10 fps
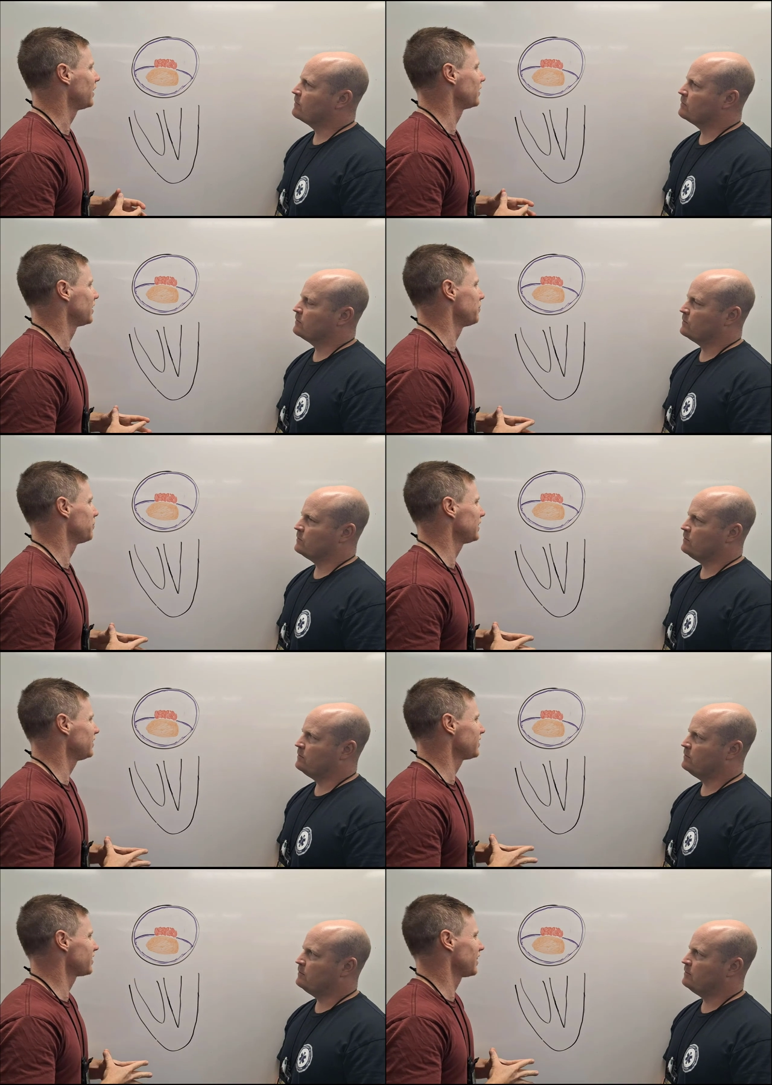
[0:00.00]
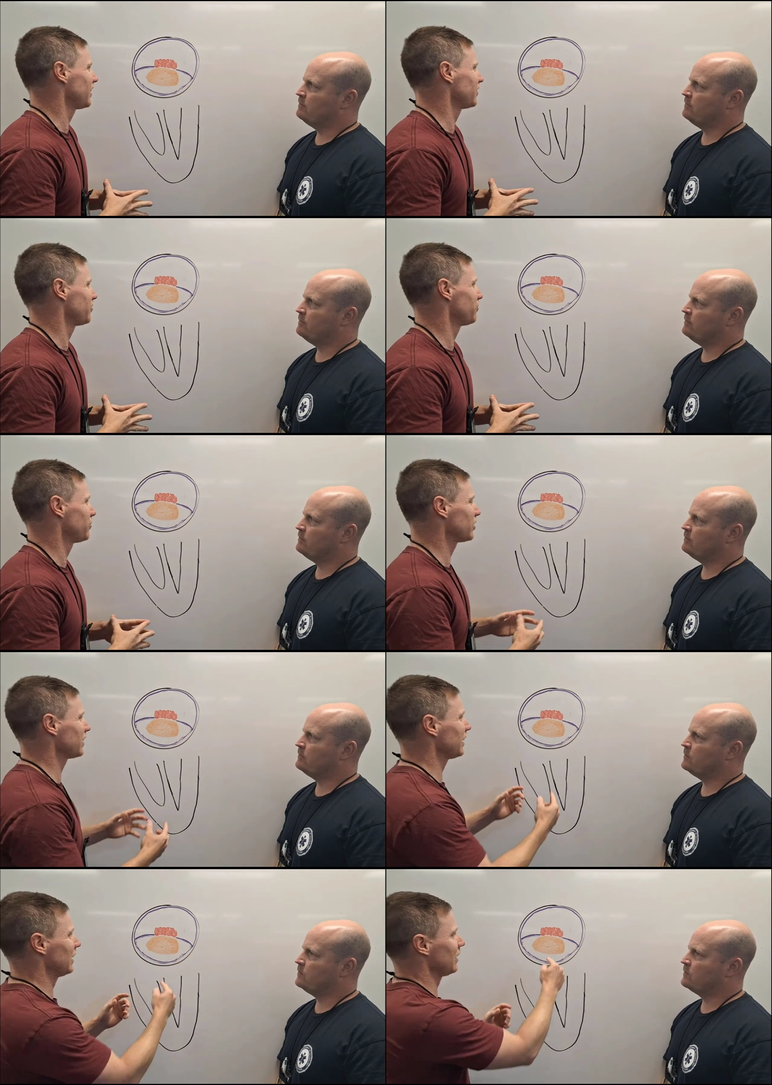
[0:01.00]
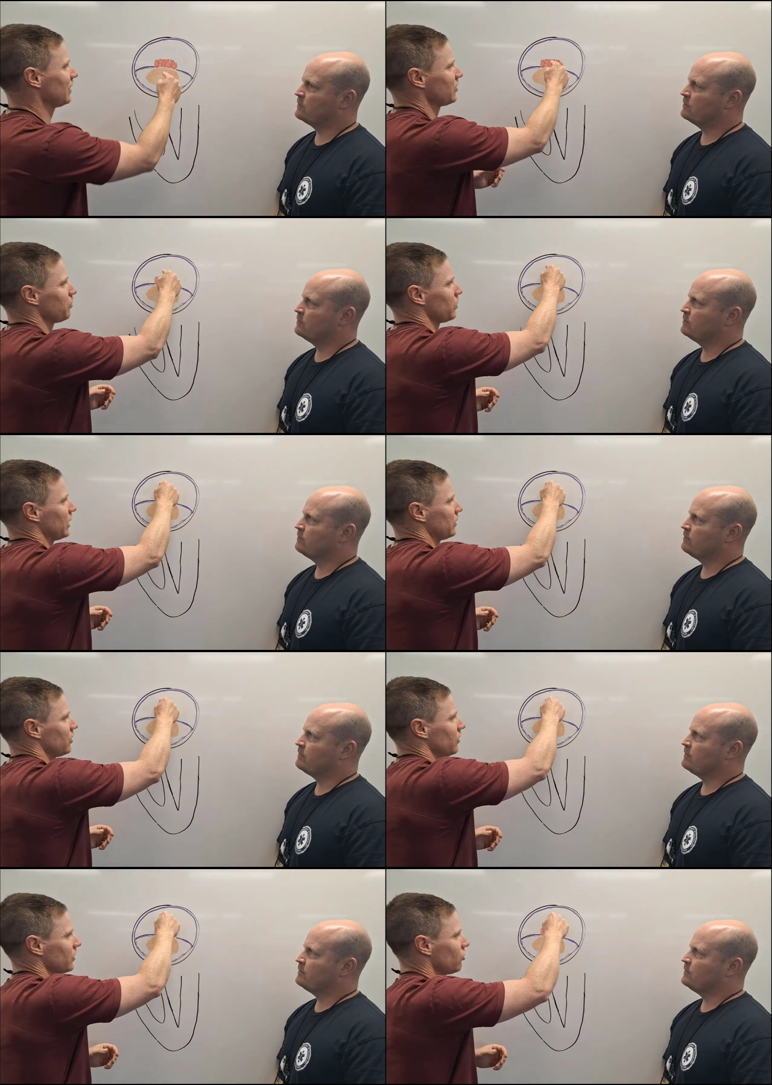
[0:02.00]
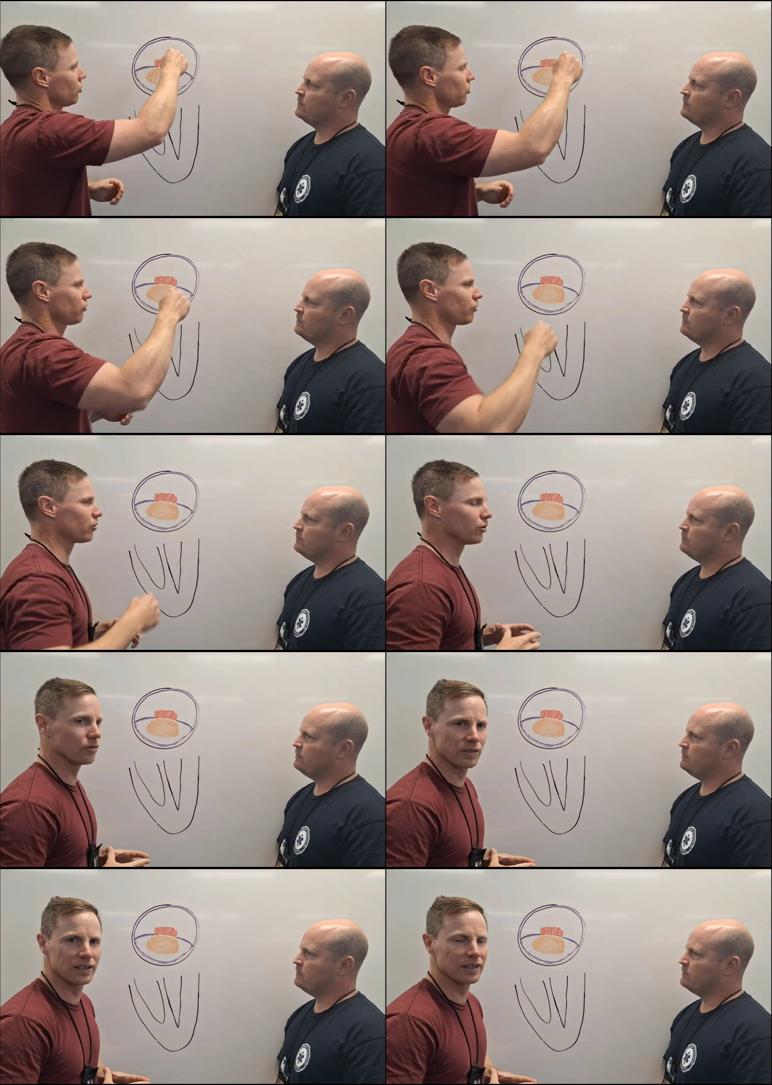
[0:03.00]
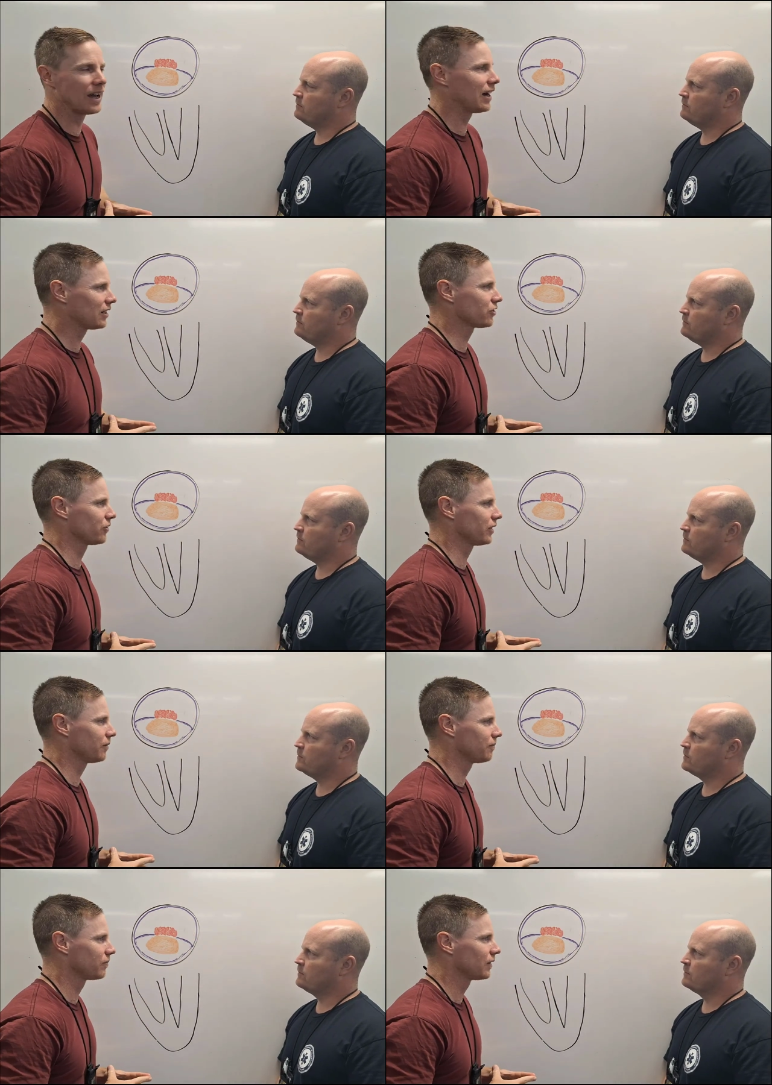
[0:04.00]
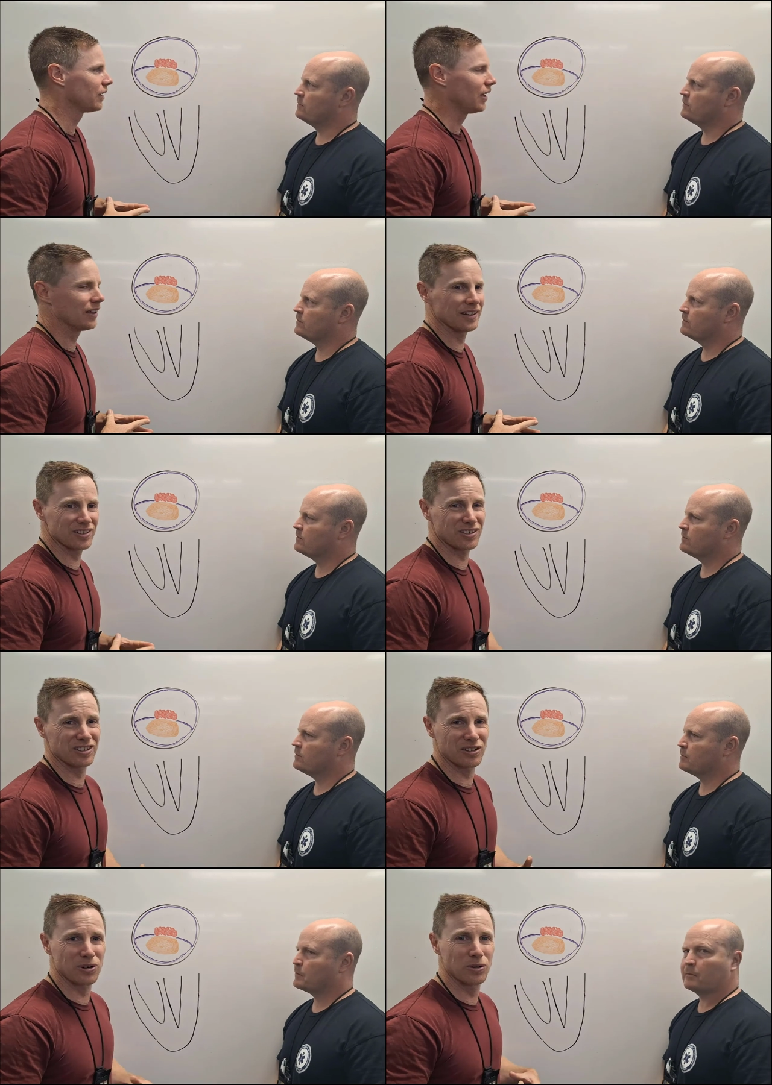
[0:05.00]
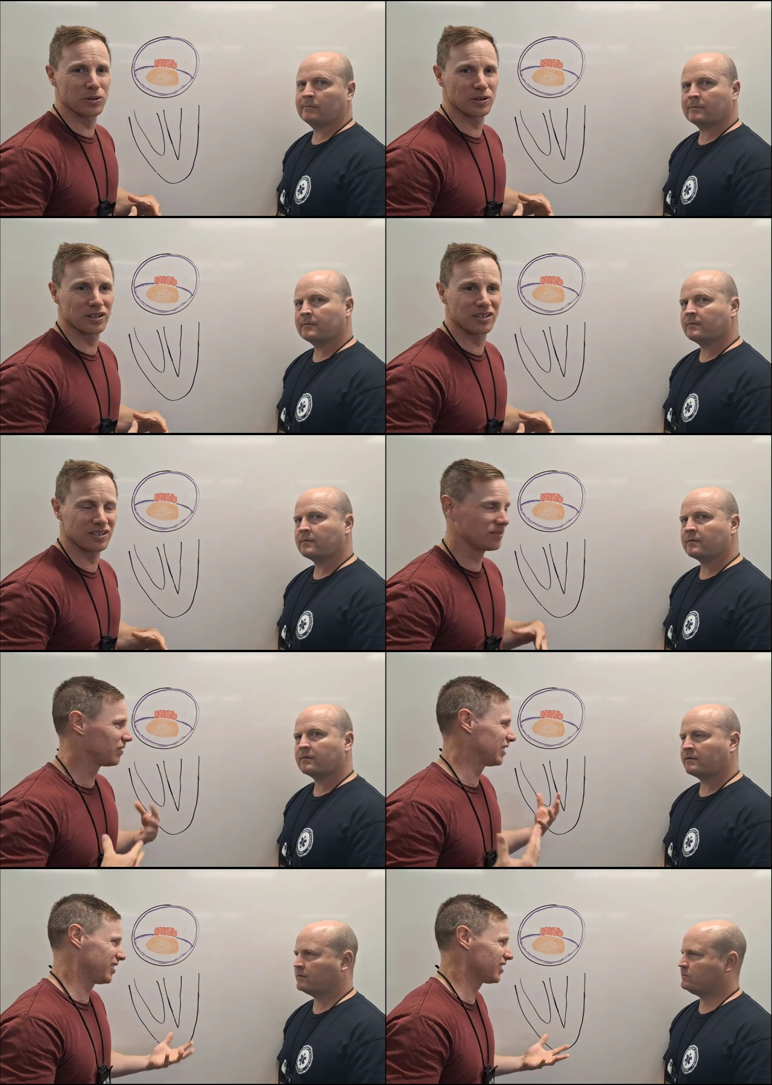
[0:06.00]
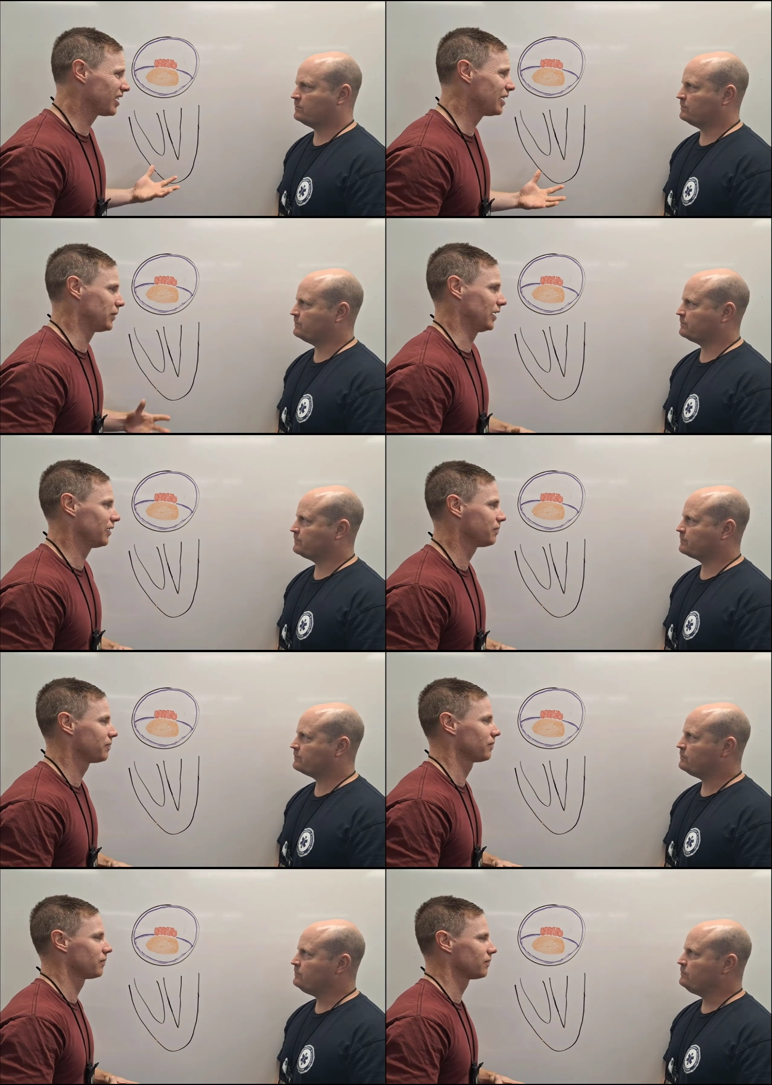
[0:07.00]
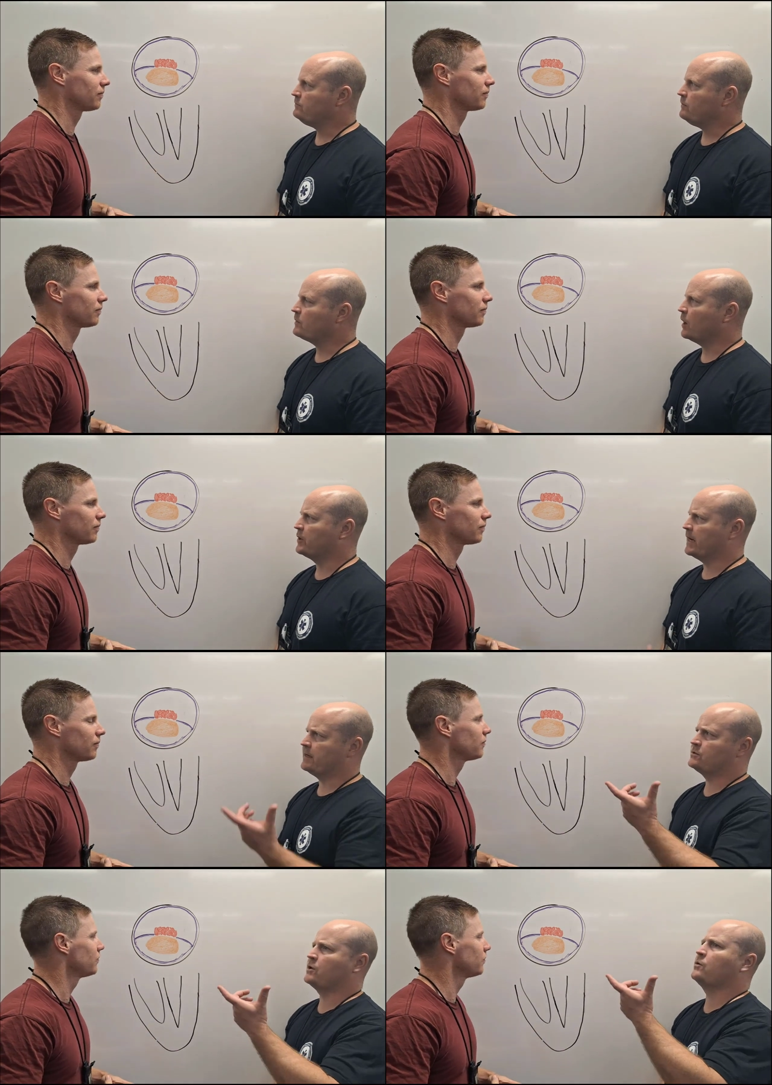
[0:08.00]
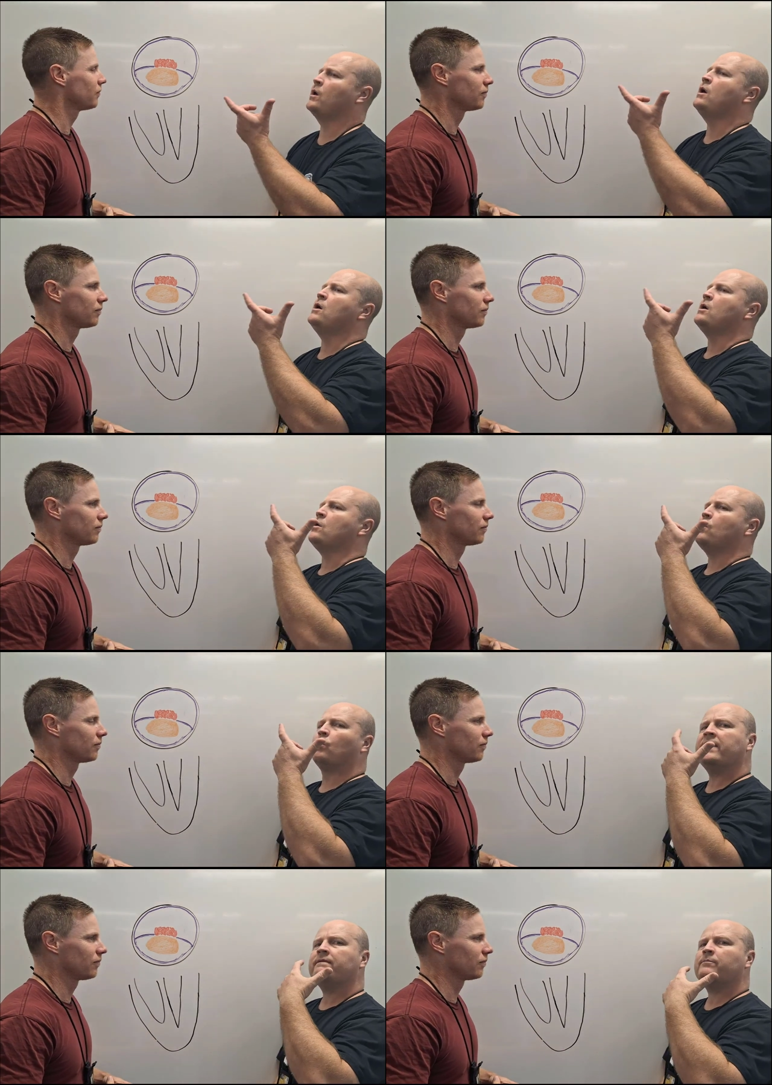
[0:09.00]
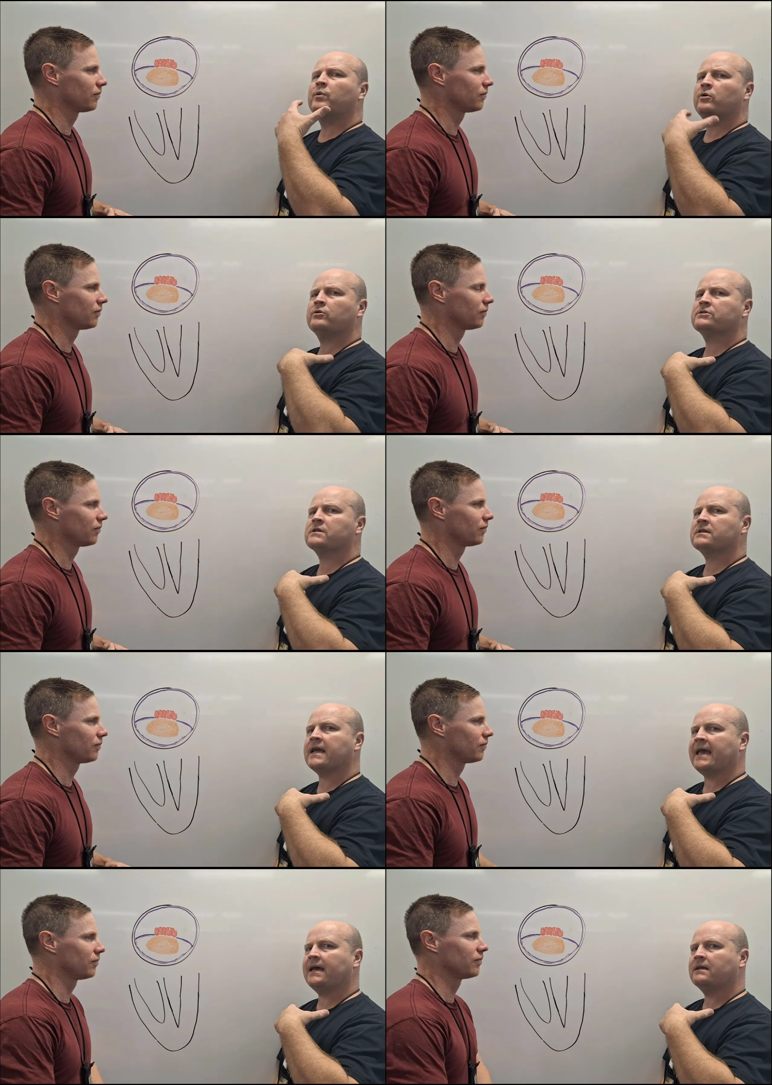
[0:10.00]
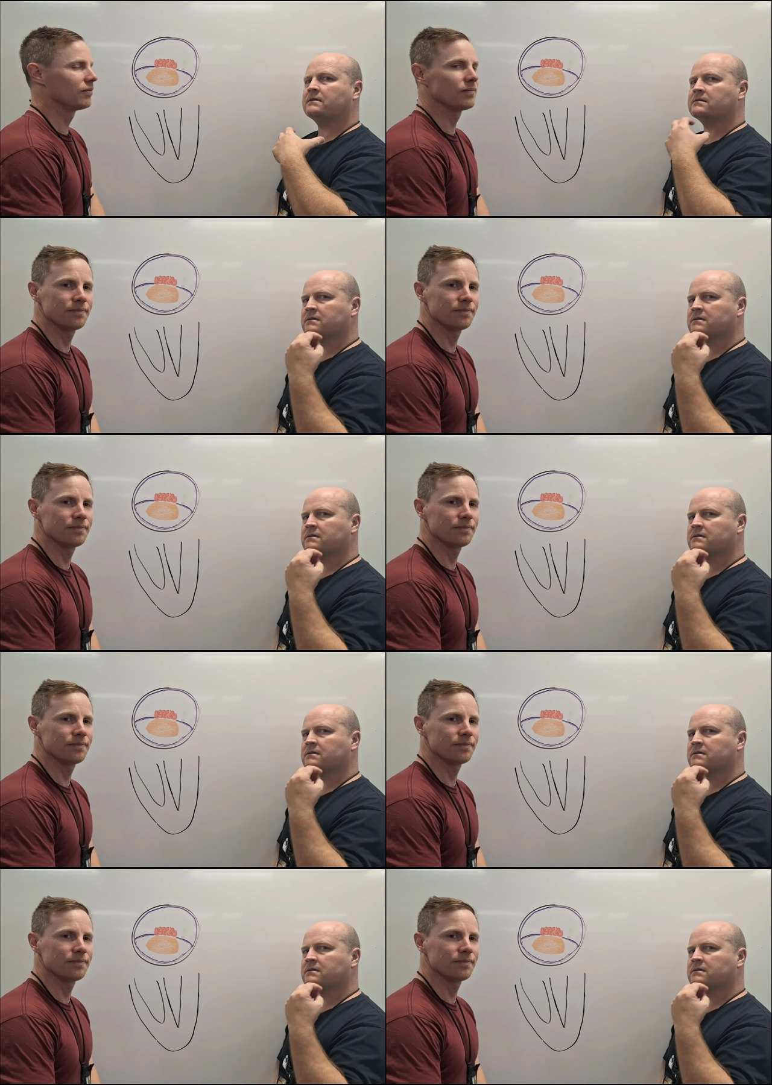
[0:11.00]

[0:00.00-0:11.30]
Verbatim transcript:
Speaker 1: And it means that we're going to get less blood going through the artery. And that's going to
Speaker 2: cause ischemia. Okay, so when the person had